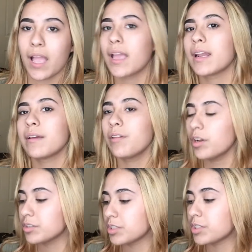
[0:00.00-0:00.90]
and I've
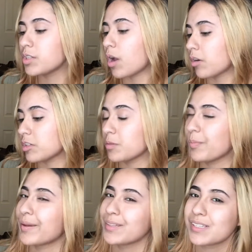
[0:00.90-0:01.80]
gone to the doctor,
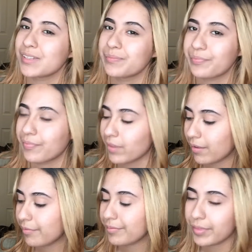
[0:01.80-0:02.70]
but
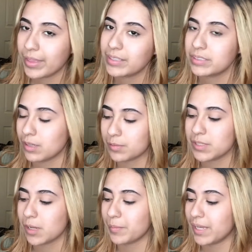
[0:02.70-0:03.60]
they
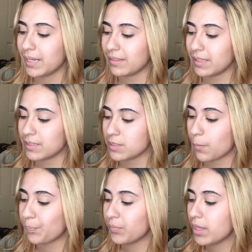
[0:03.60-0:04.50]
don't tell me anything.
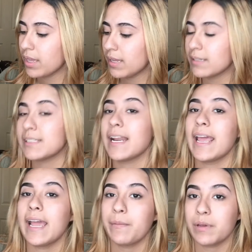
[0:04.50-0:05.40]
So
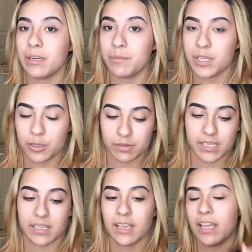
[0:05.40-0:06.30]
today I'm going to be
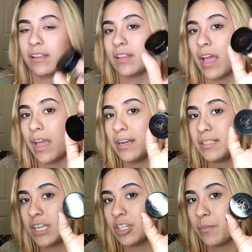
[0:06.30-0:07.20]
using the
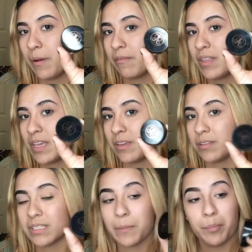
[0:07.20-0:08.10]
Anastasia Beverly
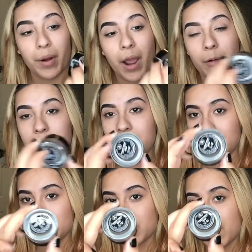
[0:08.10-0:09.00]
Hills Dip Brow
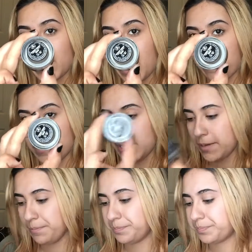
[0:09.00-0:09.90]
in shade
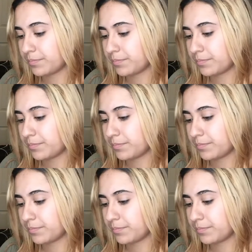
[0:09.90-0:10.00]
Ebony